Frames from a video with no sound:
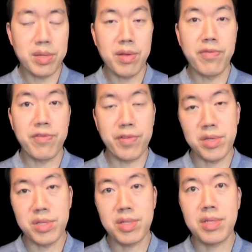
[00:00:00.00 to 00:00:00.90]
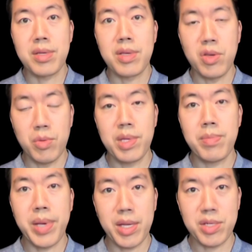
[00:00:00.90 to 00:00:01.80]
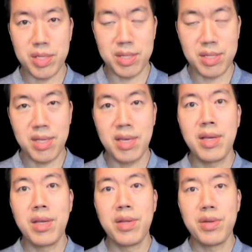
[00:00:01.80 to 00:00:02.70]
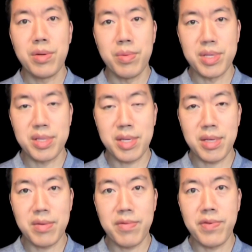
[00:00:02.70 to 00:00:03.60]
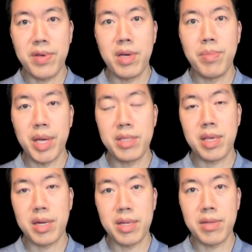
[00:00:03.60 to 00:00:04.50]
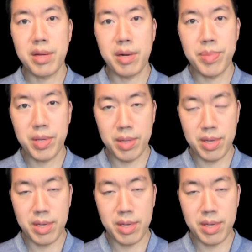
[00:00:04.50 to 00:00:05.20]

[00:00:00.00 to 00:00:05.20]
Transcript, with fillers: the first human patient to receive a base editing therapeutic.